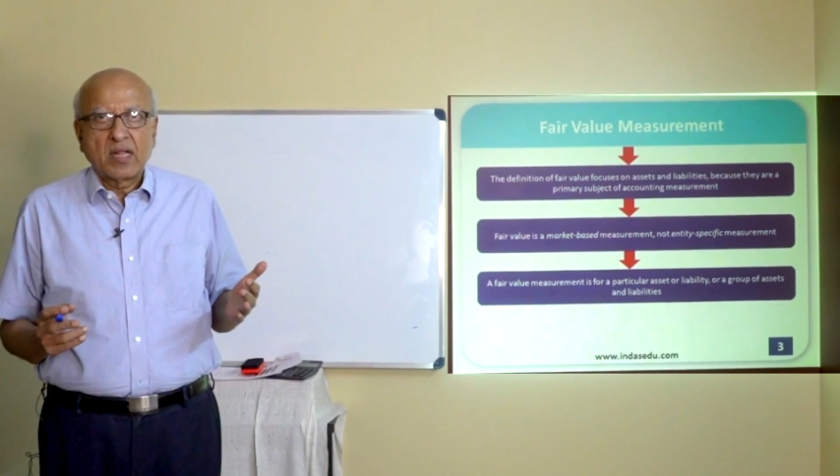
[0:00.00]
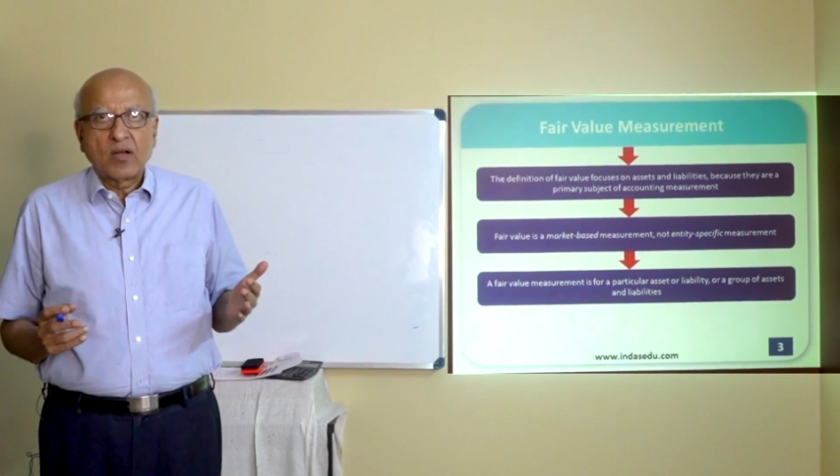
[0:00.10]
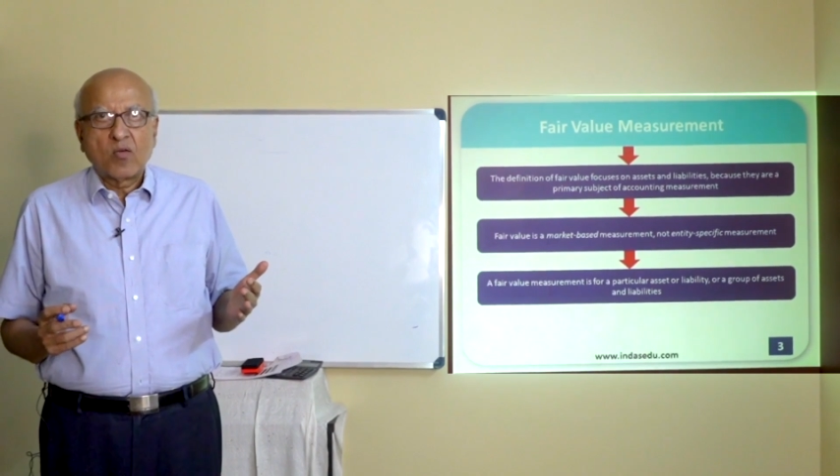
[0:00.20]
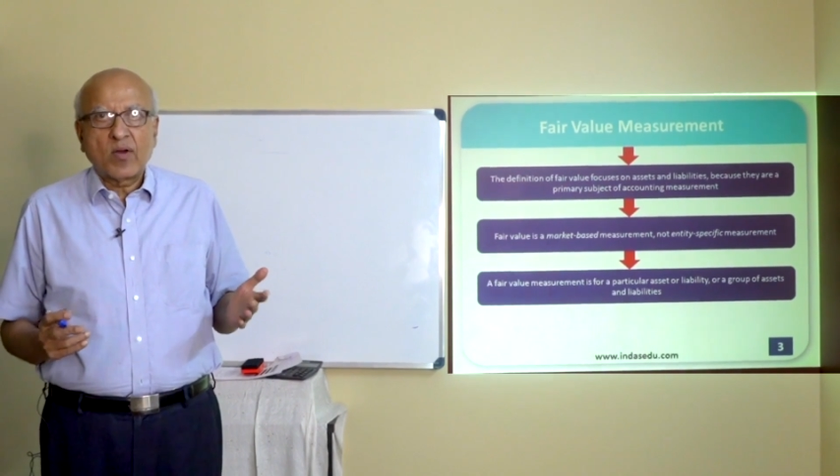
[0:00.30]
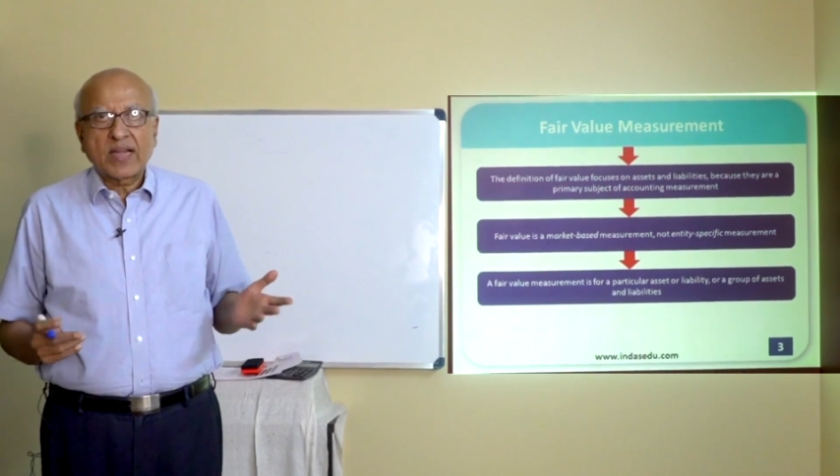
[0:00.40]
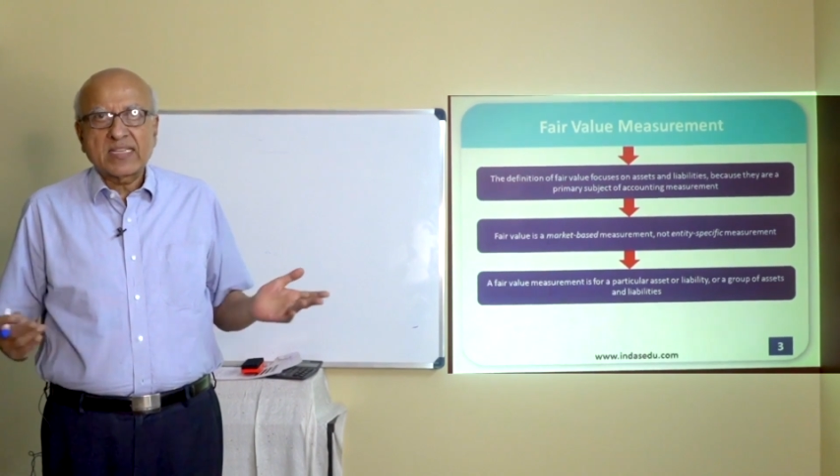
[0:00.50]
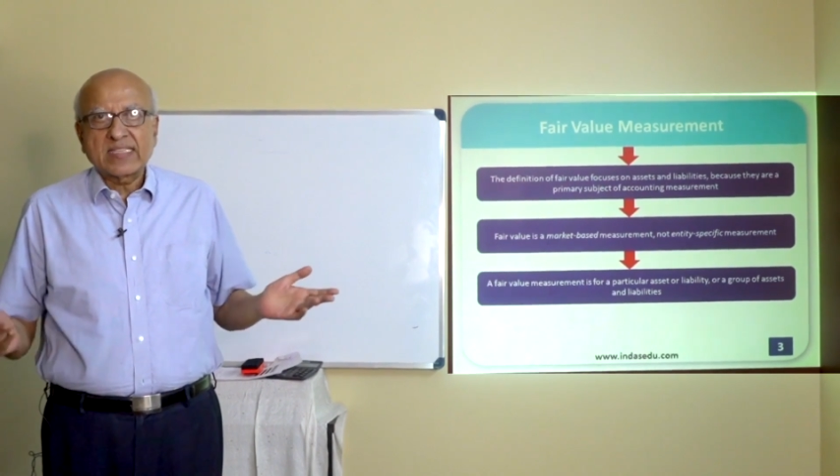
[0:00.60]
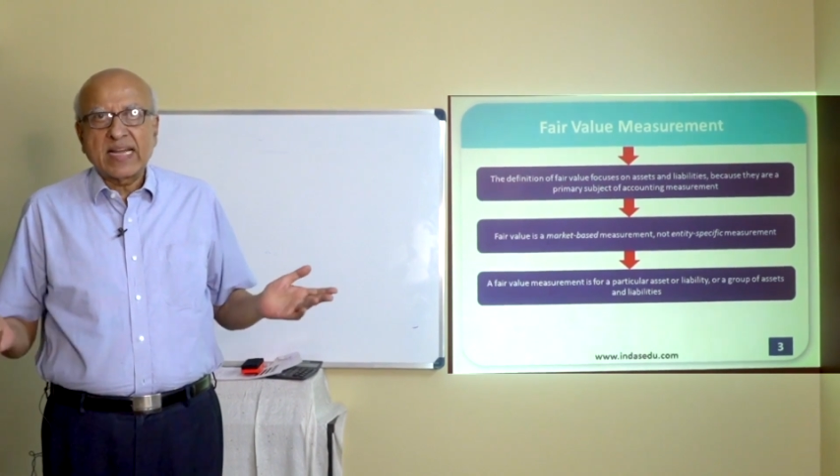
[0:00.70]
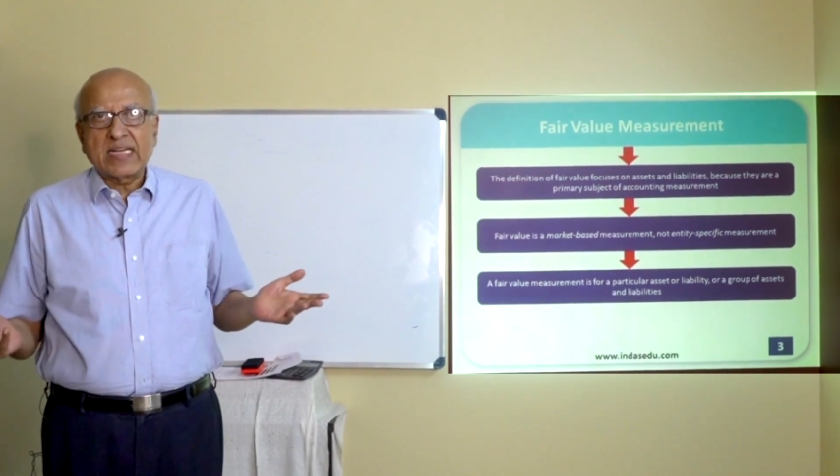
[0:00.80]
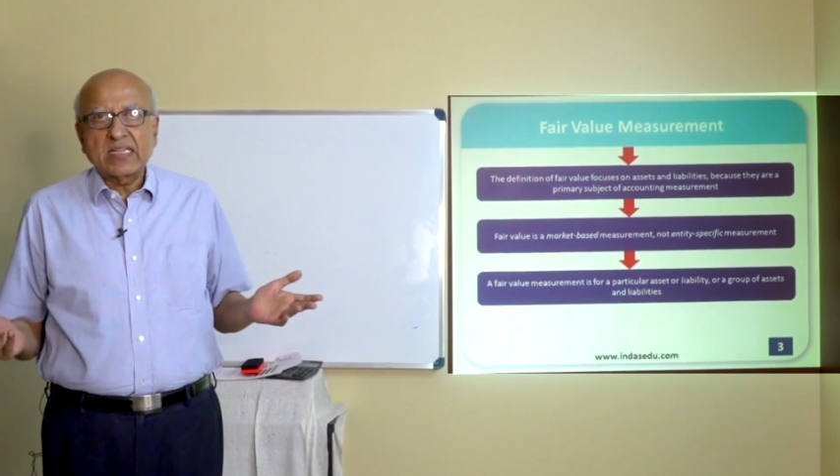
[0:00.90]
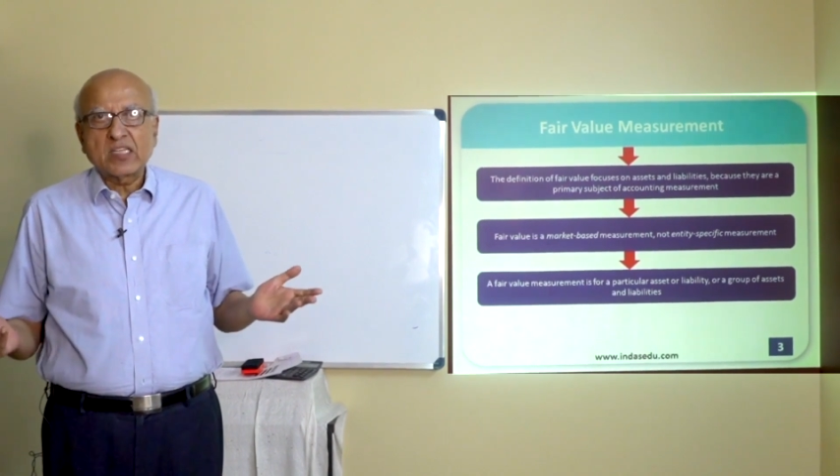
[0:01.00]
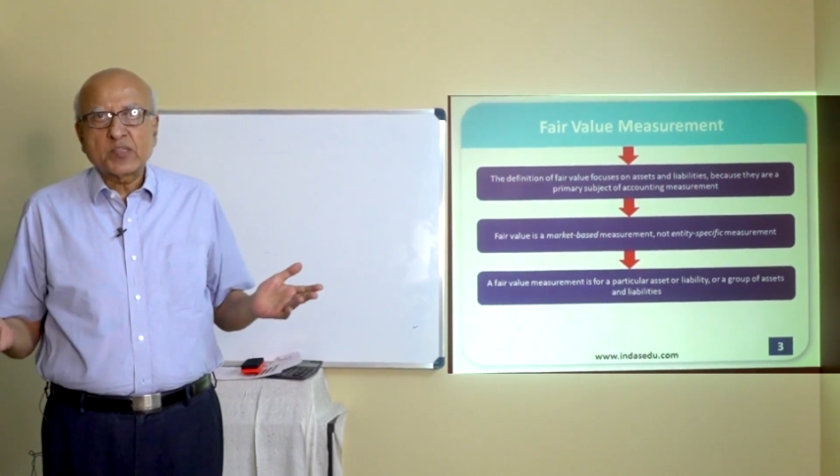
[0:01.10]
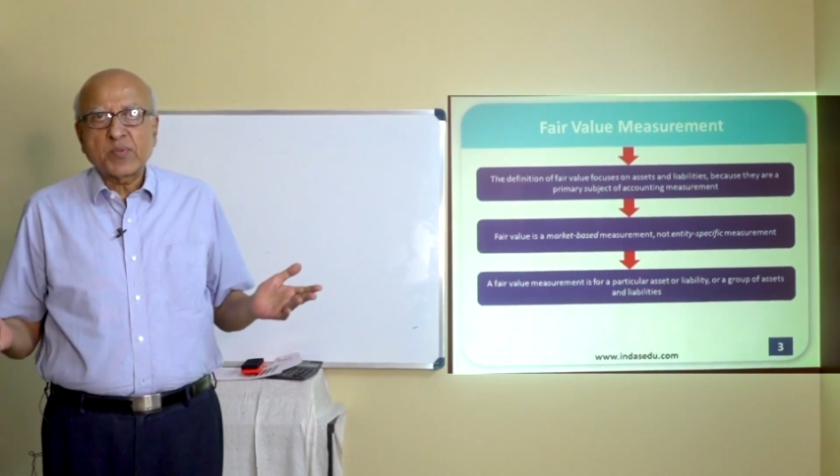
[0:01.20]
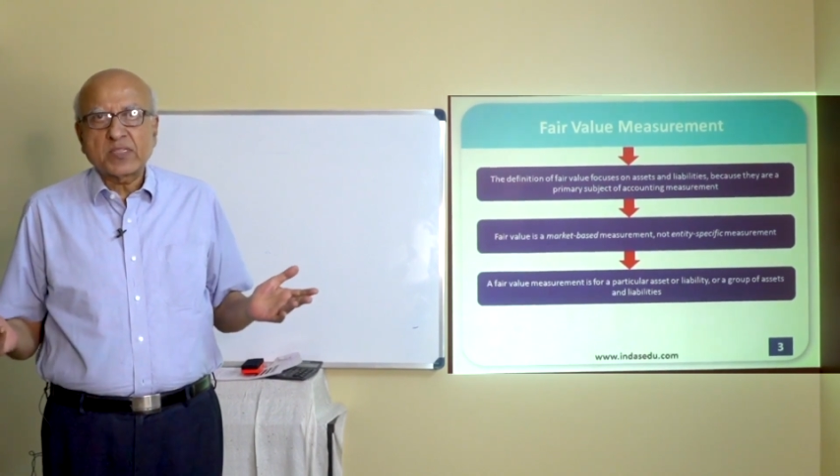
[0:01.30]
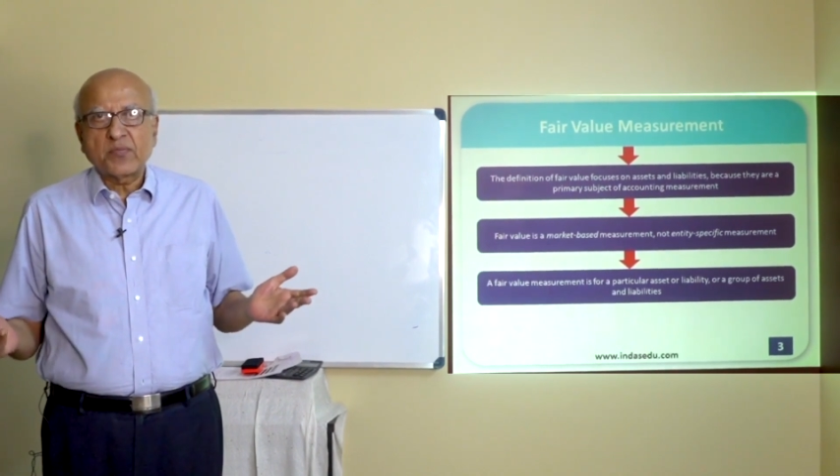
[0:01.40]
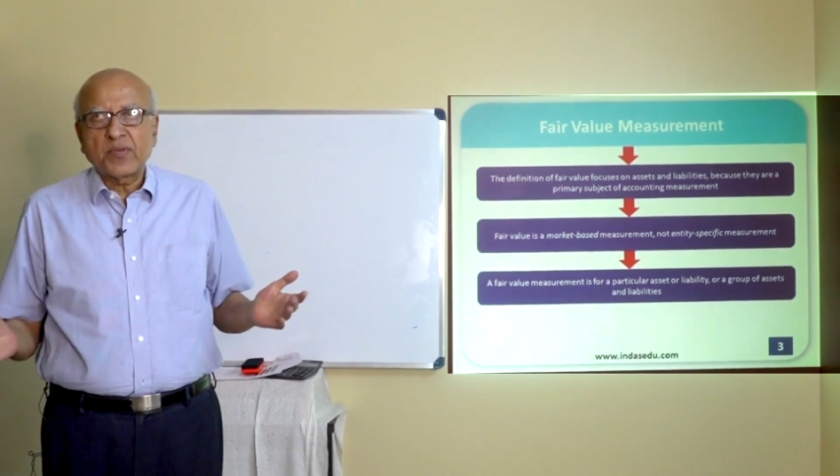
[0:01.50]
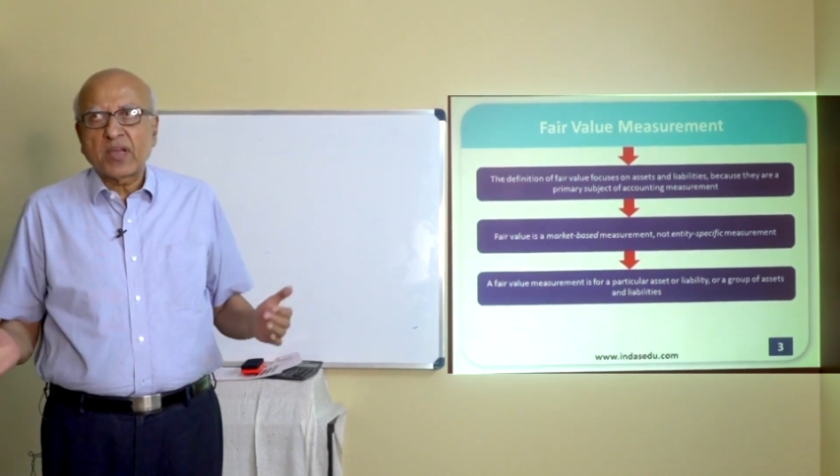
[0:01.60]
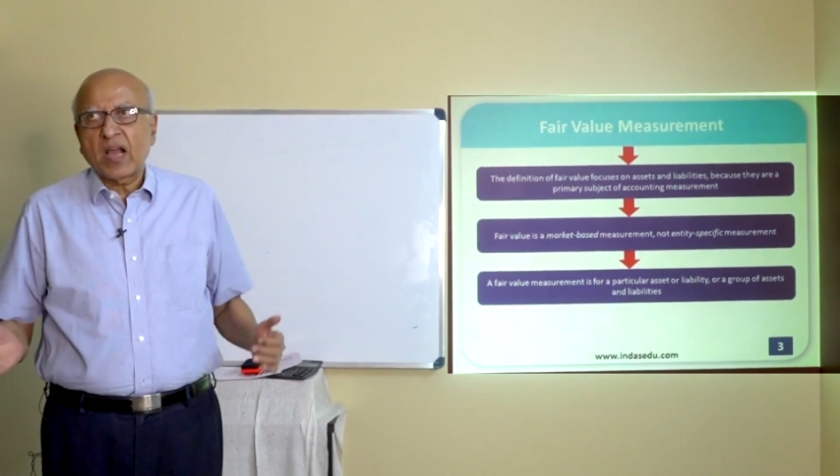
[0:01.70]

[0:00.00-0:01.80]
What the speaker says: What is entity specific?